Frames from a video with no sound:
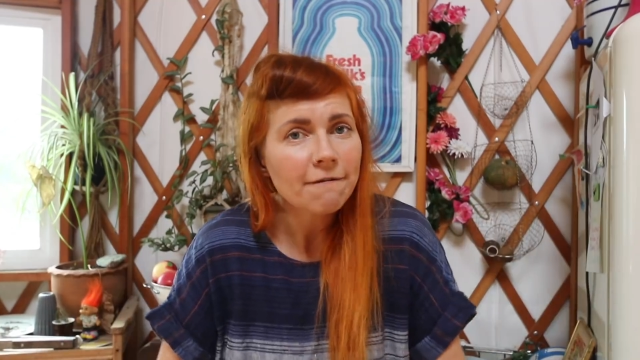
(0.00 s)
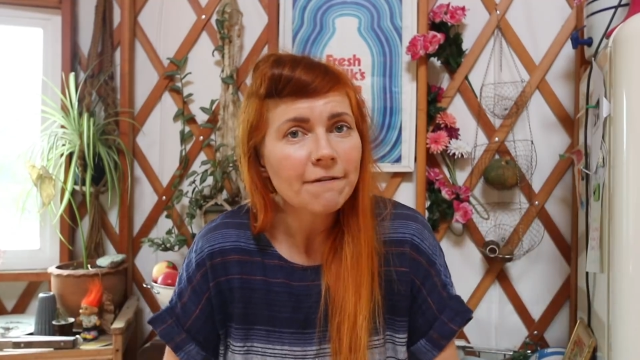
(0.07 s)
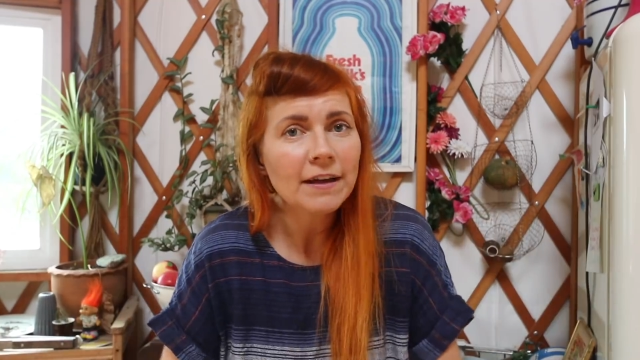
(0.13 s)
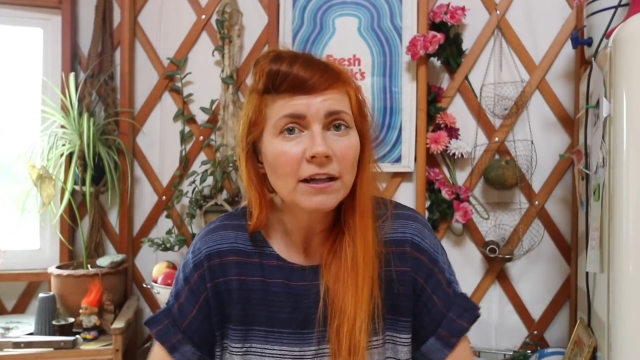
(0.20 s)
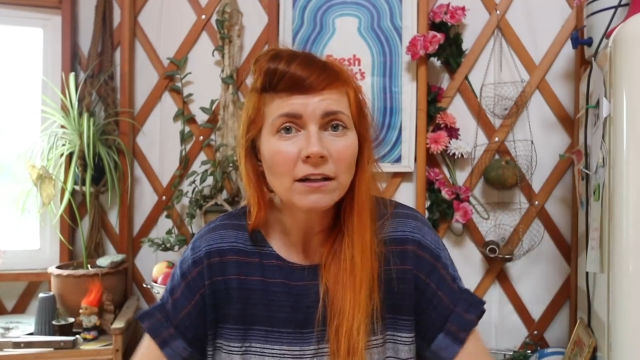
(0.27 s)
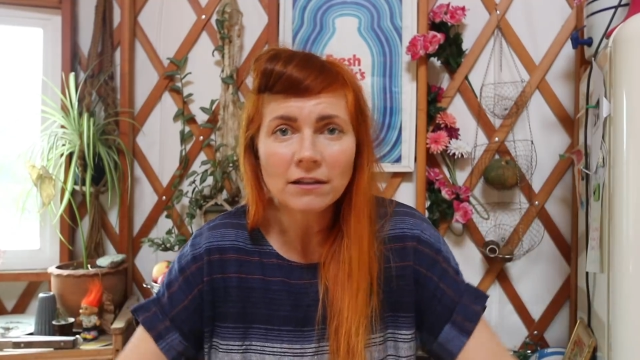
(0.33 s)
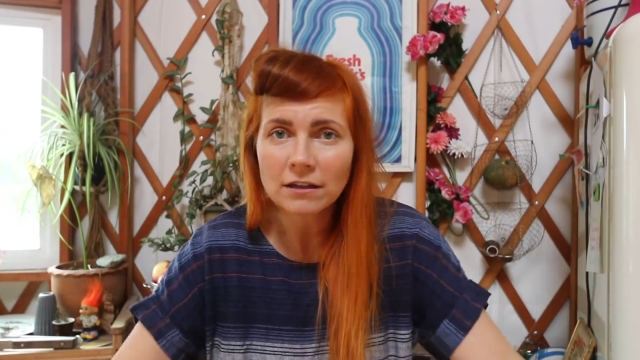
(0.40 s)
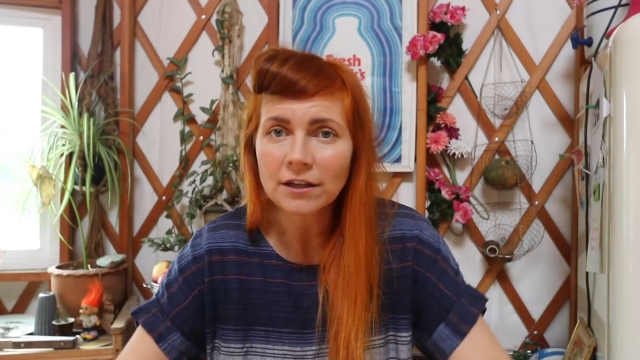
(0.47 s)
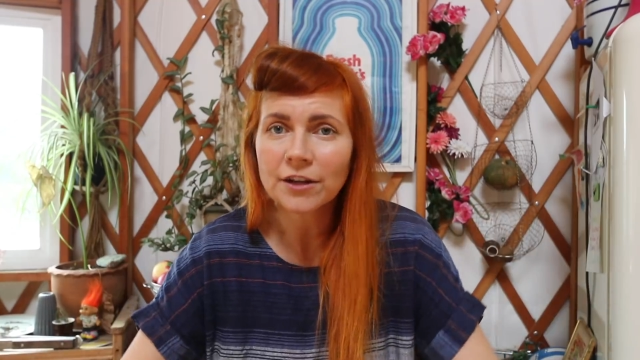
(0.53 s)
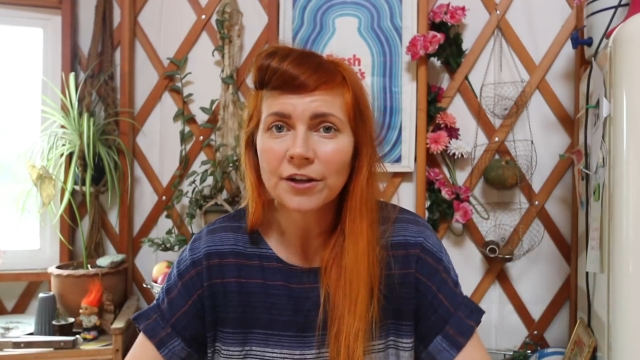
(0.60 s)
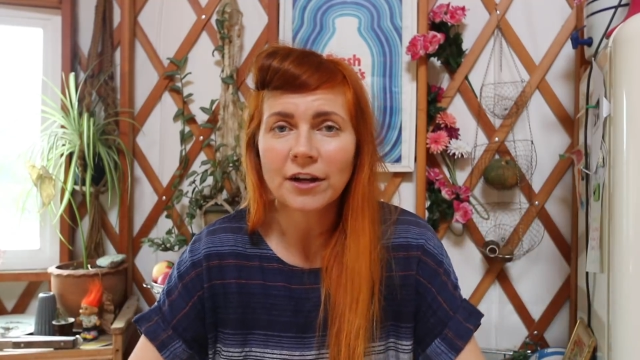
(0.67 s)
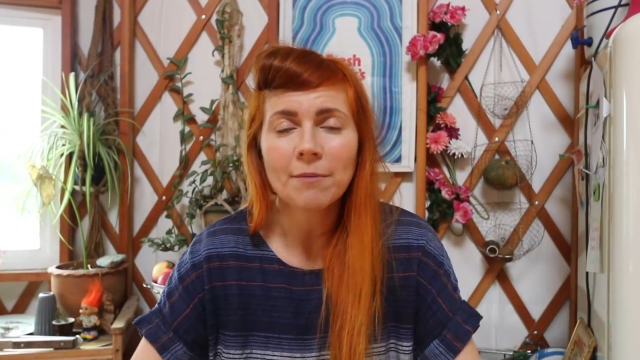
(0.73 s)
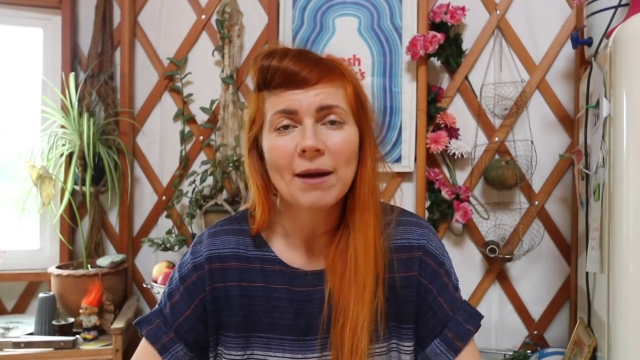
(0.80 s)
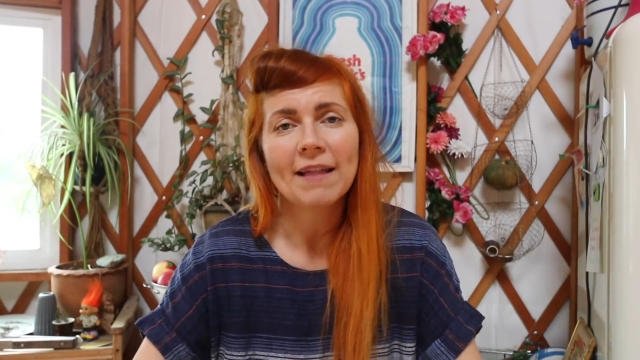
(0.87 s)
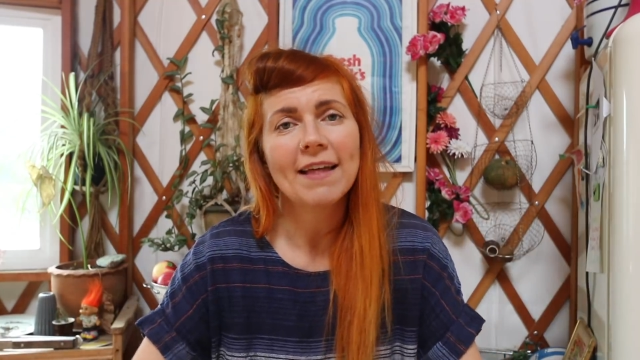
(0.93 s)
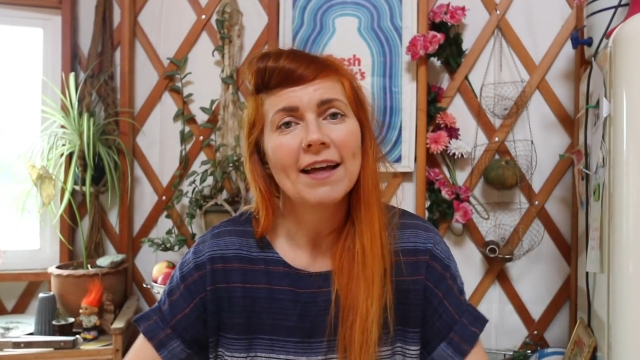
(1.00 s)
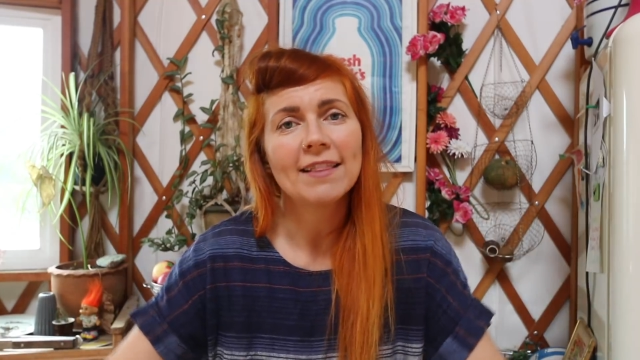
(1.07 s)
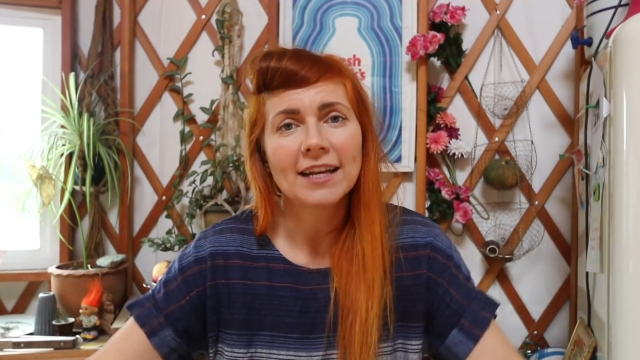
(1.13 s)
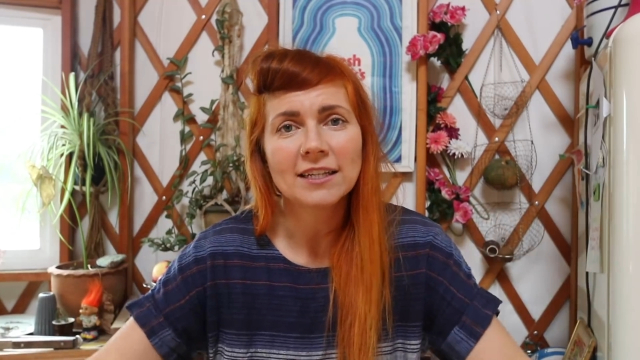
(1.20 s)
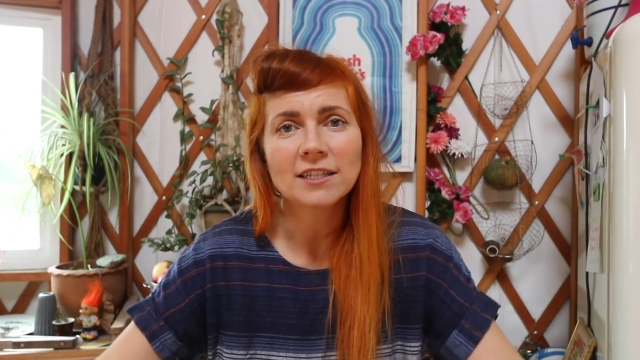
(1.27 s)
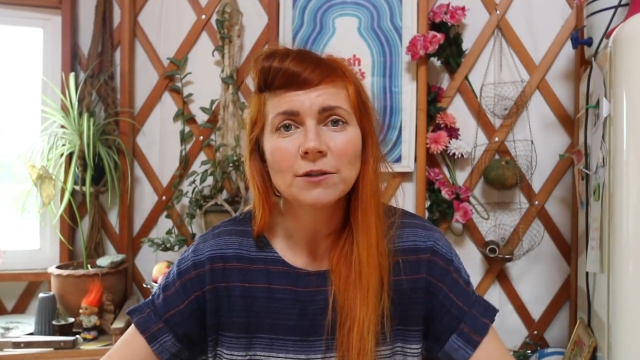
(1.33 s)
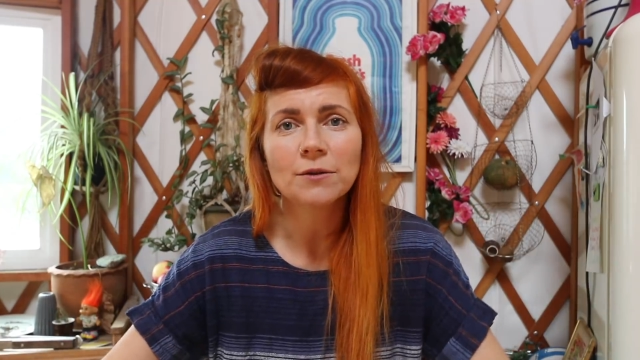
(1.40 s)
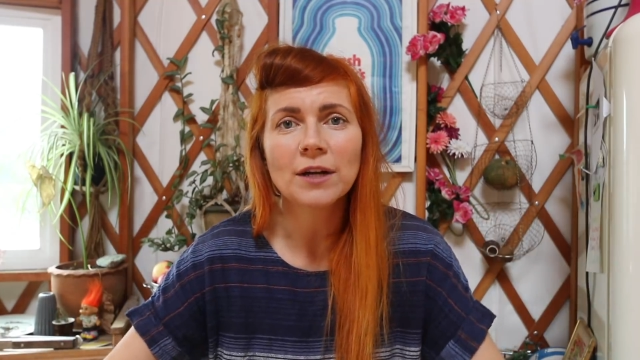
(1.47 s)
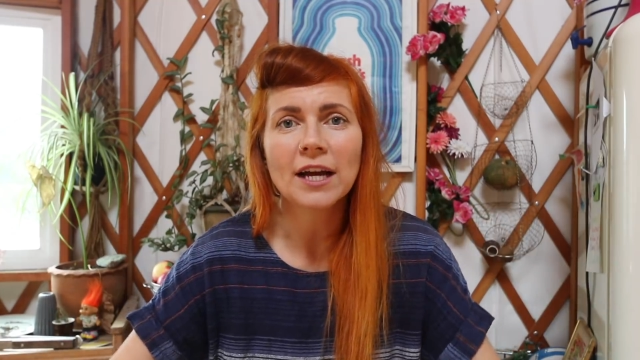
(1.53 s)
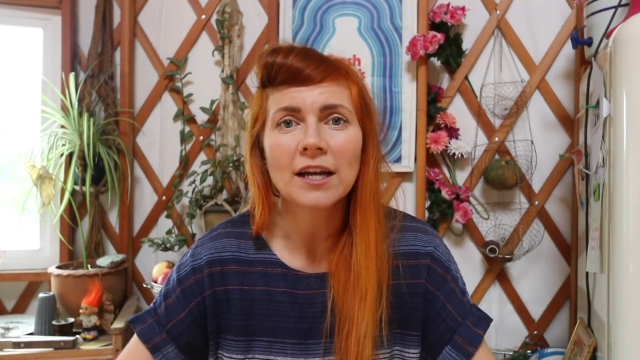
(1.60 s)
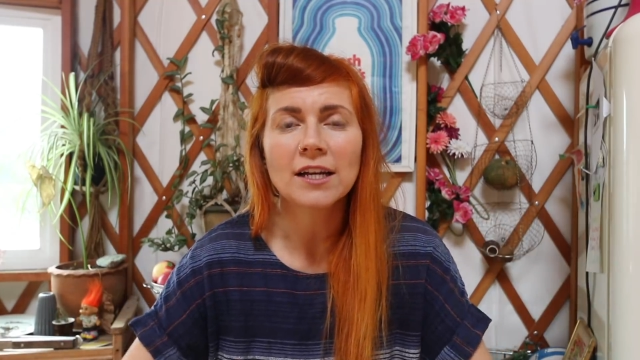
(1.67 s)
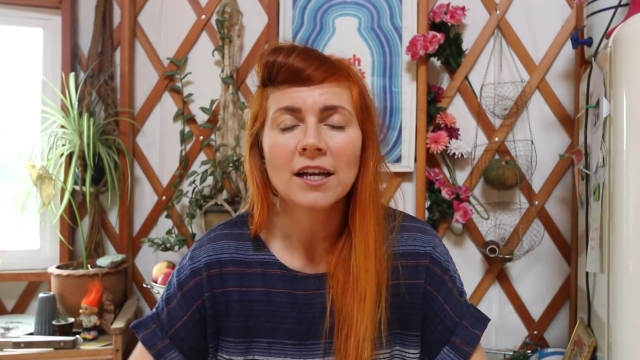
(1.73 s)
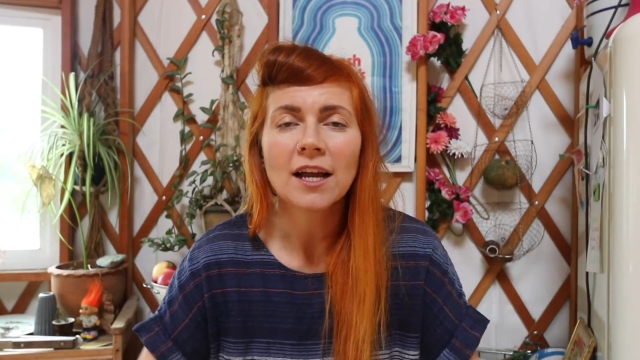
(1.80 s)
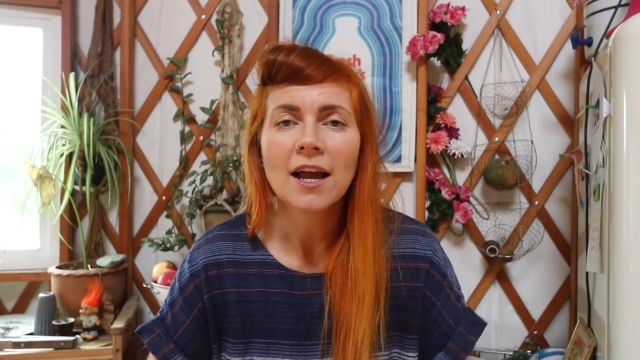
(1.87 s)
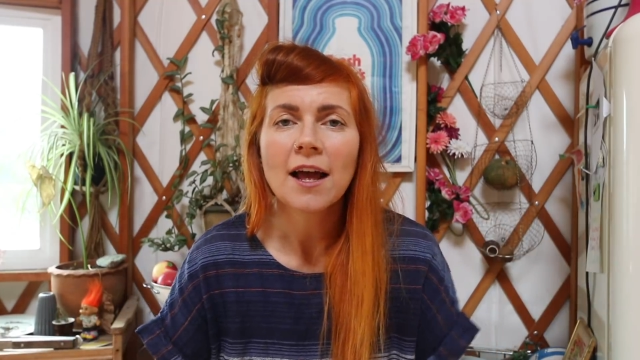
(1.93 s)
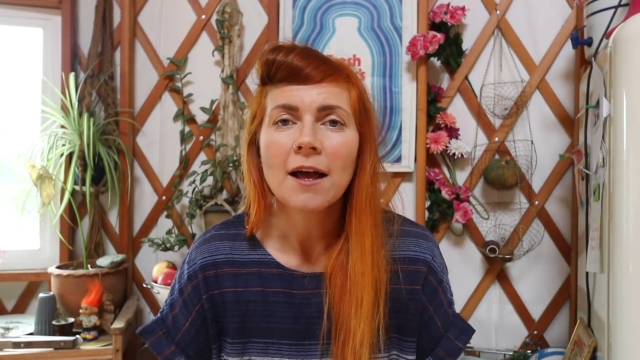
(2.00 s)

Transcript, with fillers: feel good about that. That's all good.